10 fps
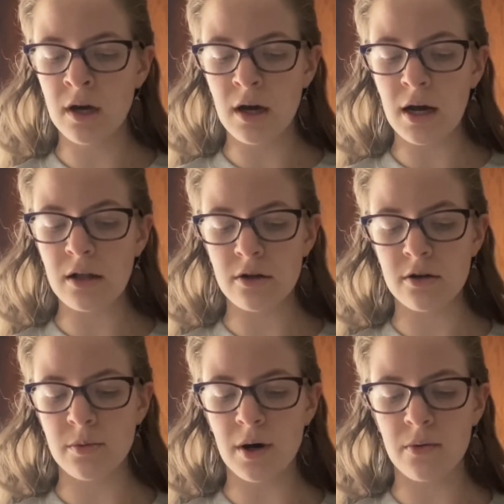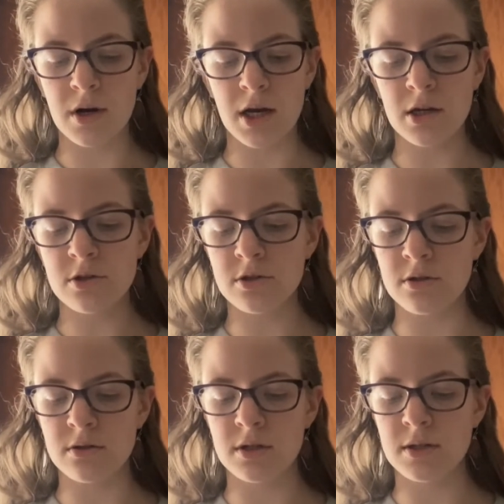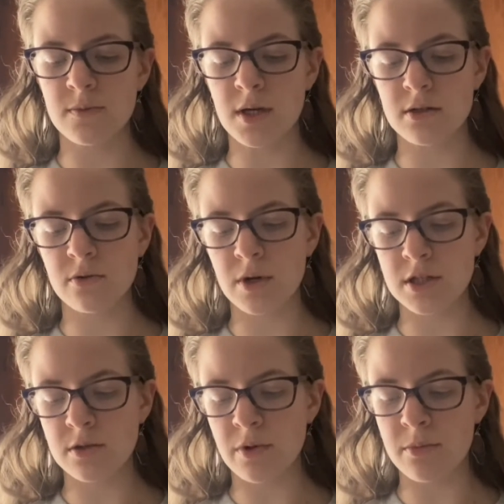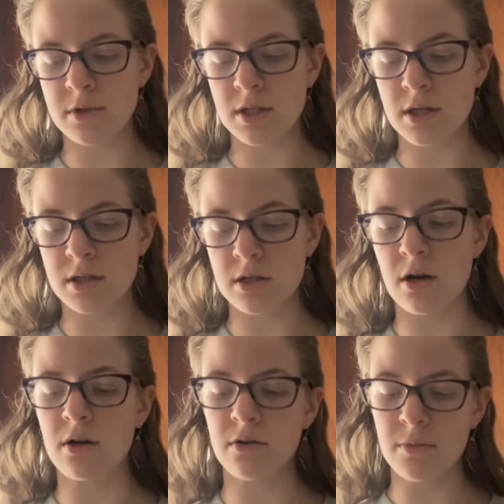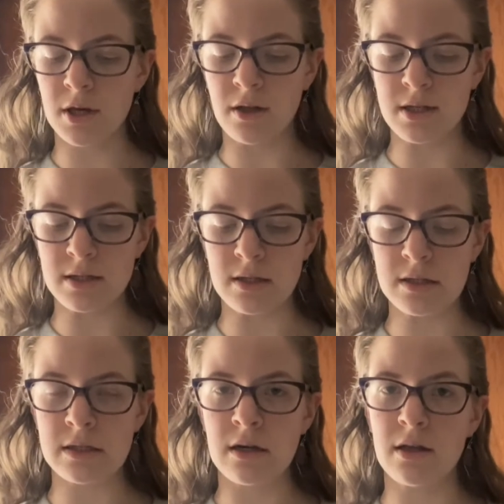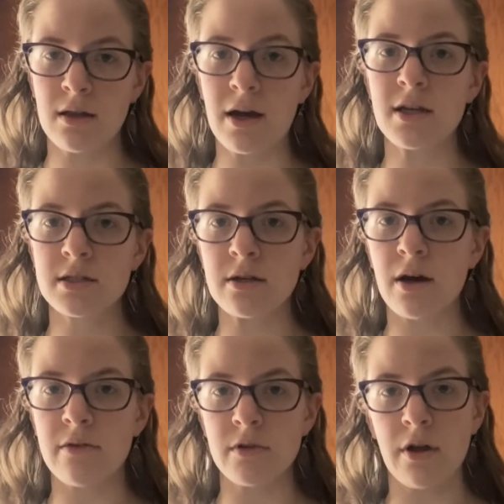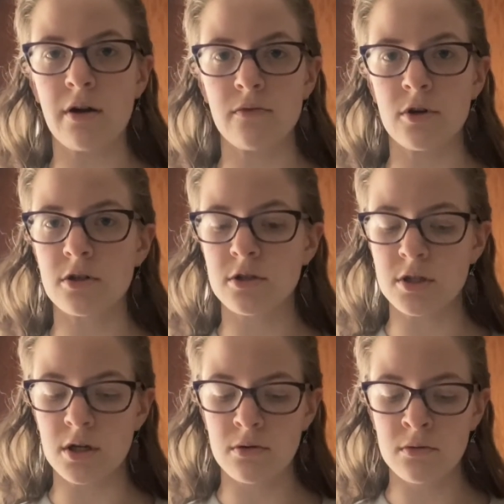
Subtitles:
I learned about what I could do to dismantle white supremacy, starting with my lessons, and that I still have a lot of work to do.